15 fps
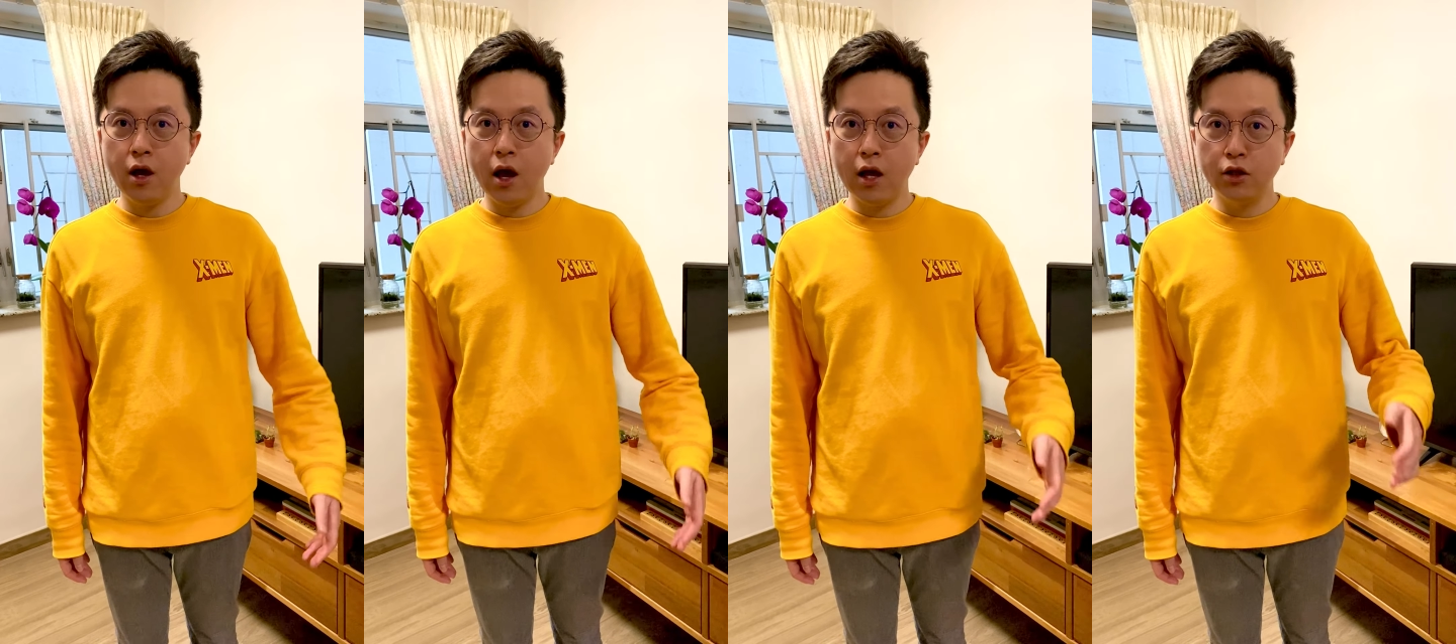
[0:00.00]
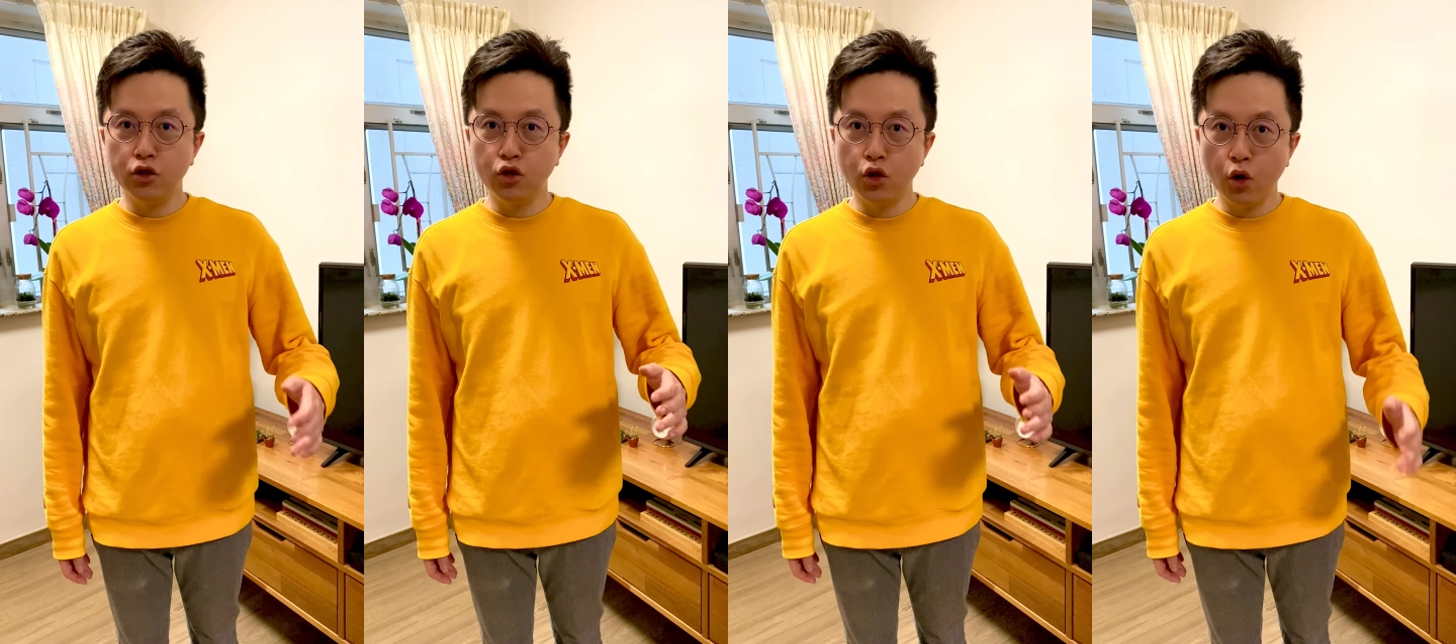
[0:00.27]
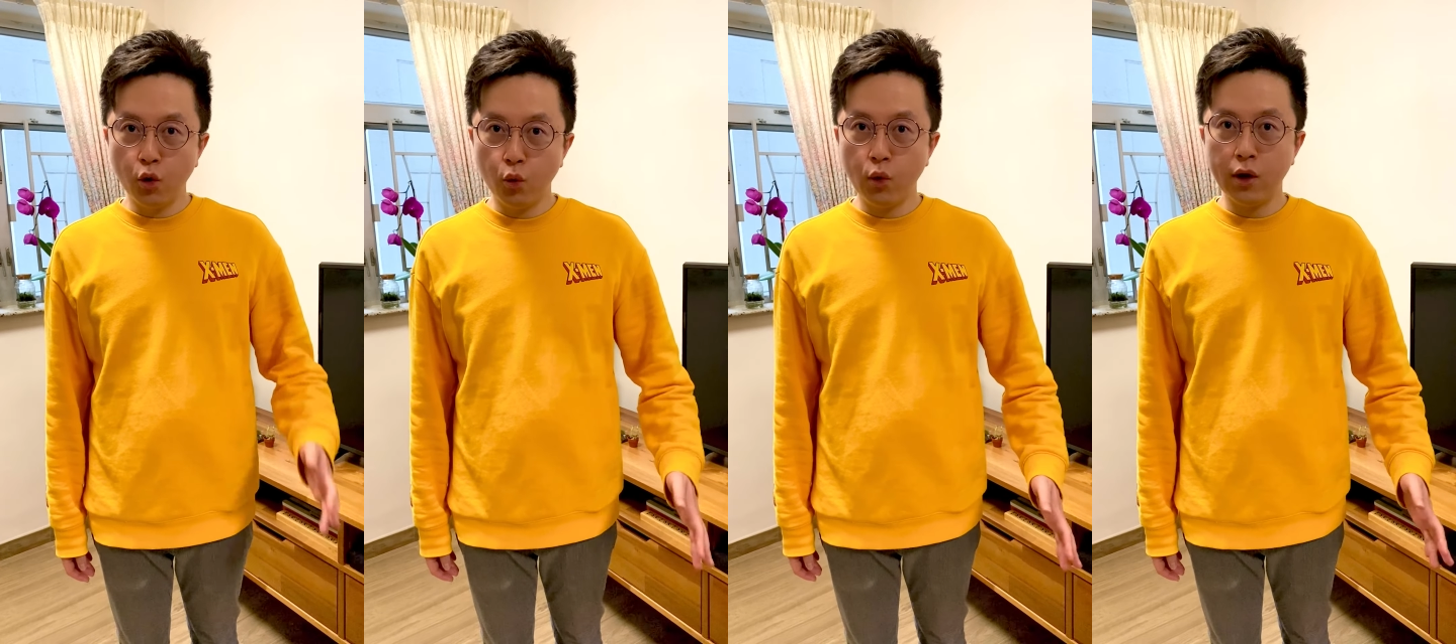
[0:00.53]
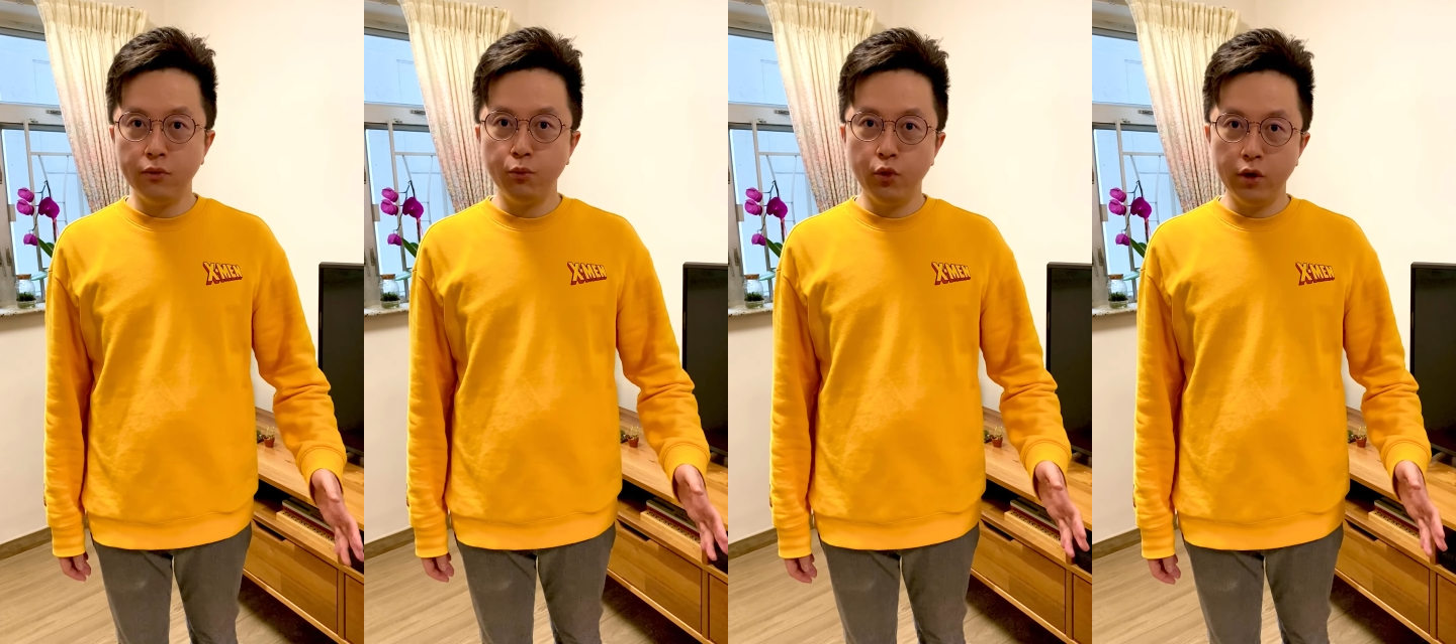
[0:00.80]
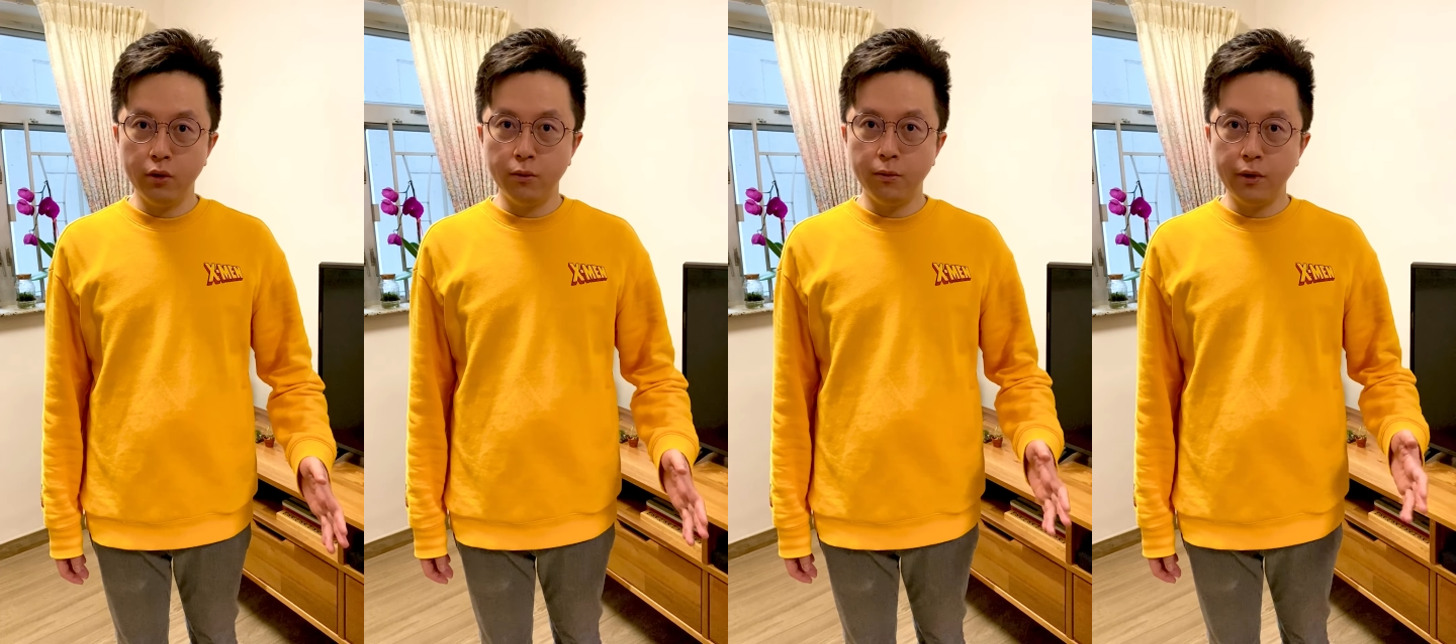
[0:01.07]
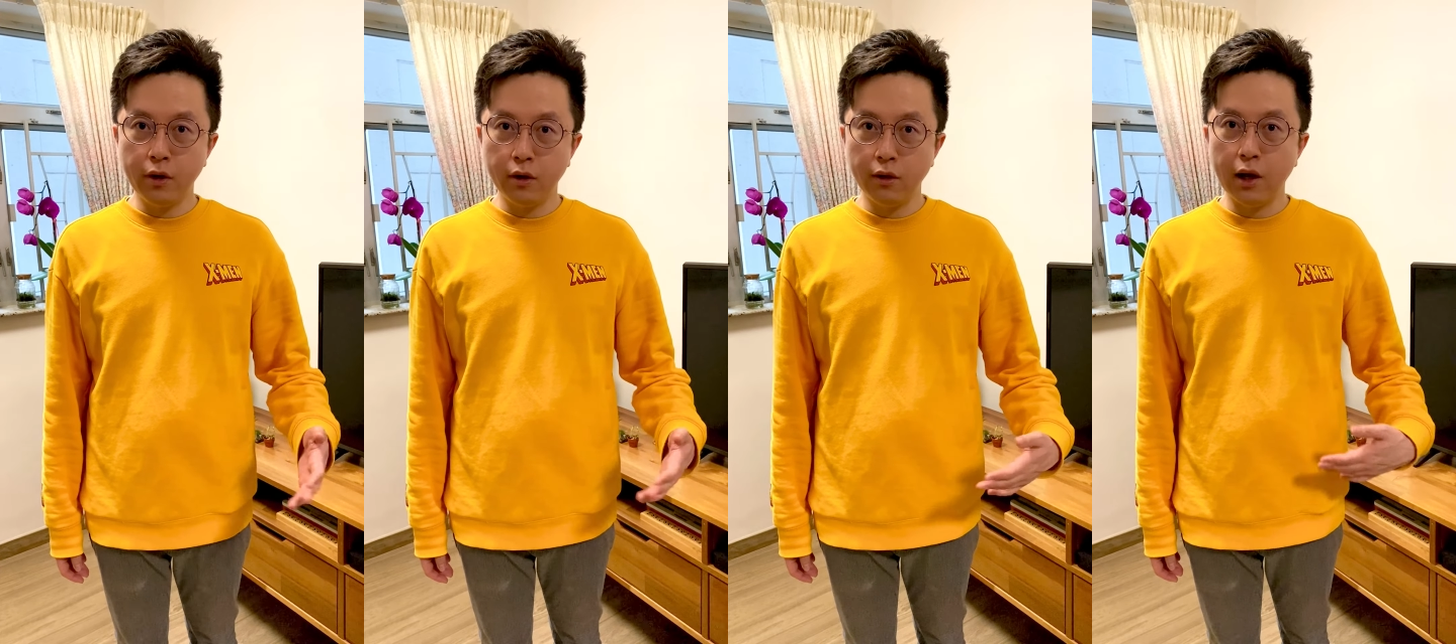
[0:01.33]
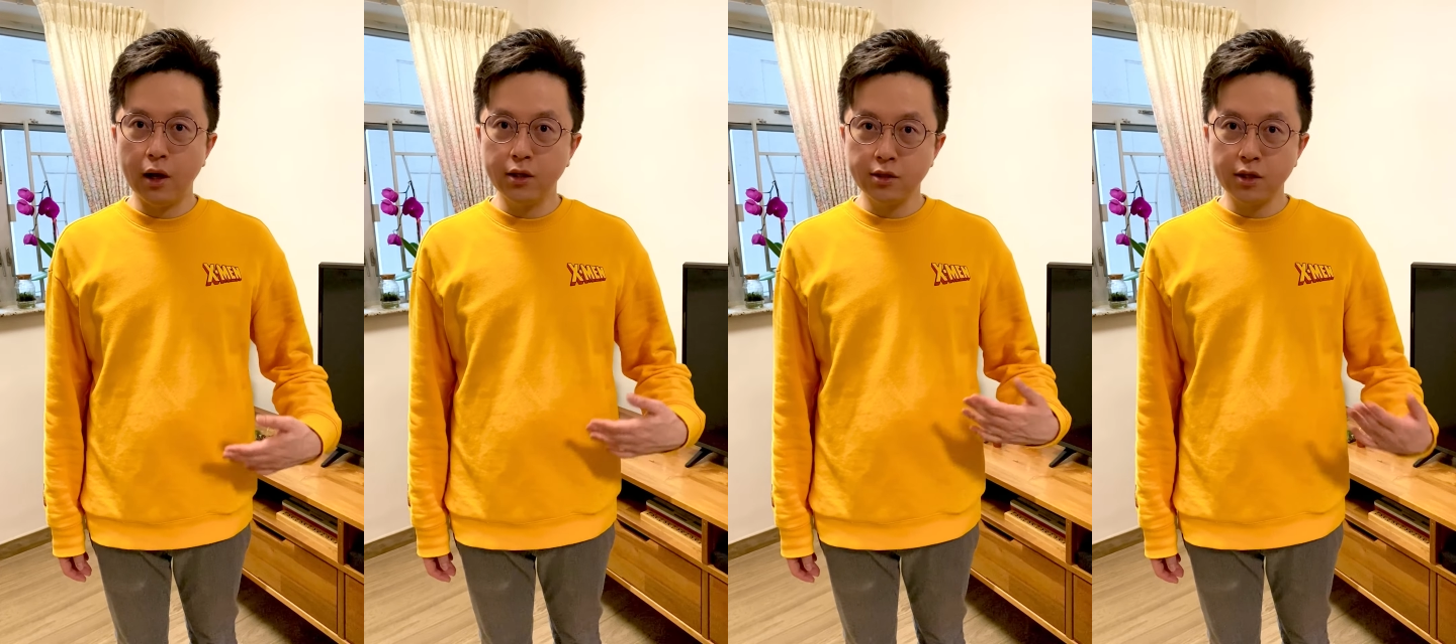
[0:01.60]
and no one will realize